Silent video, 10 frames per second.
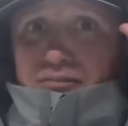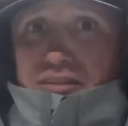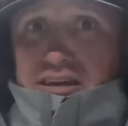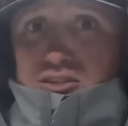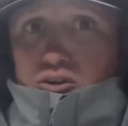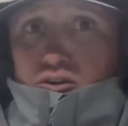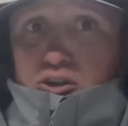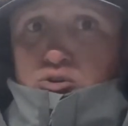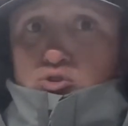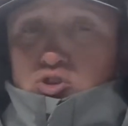this
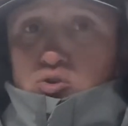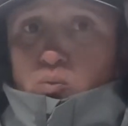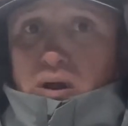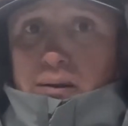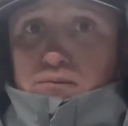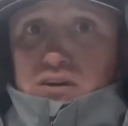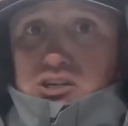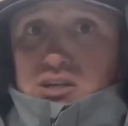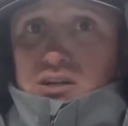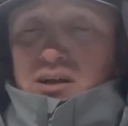loose when I'm
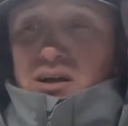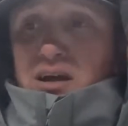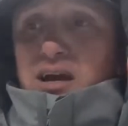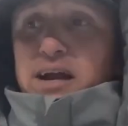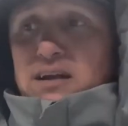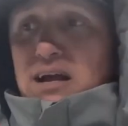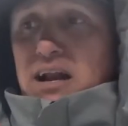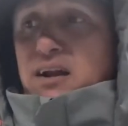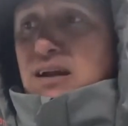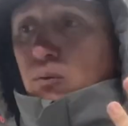fishing,
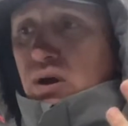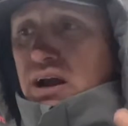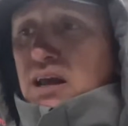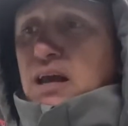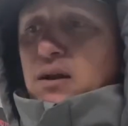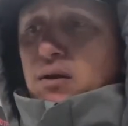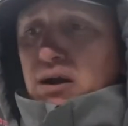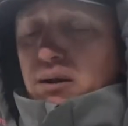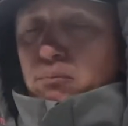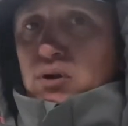and that way I
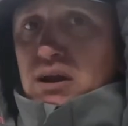can breathe